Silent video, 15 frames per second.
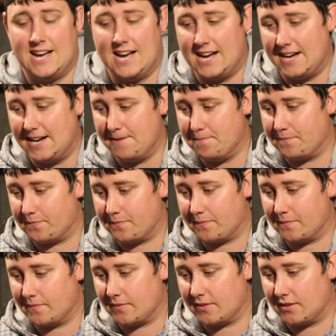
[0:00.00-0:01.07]
We're
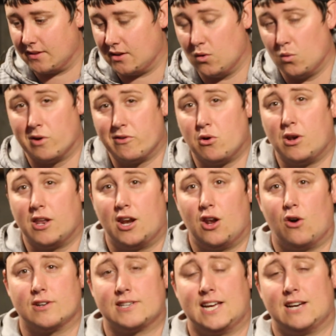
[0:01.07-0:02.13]
all in
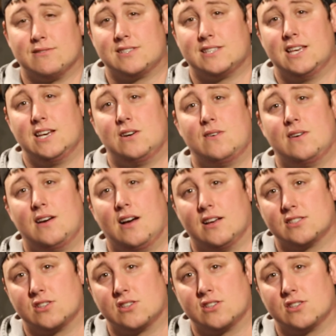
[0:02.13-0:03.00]
lockdown still,